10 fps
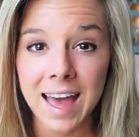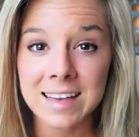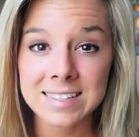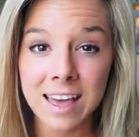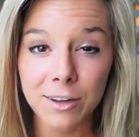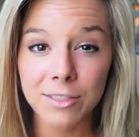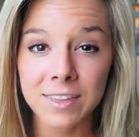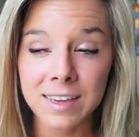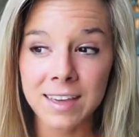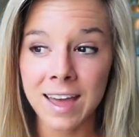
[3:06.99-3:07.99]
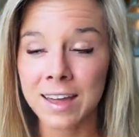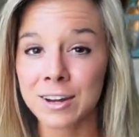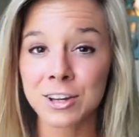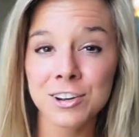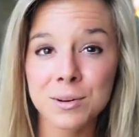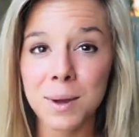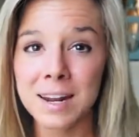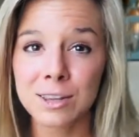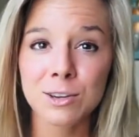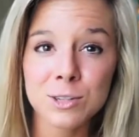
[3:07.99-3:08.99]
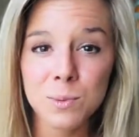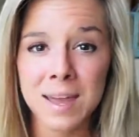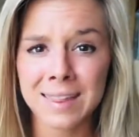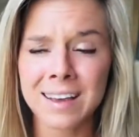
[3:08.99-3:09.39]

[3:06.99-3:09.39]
as healthy and a good way to lose weight.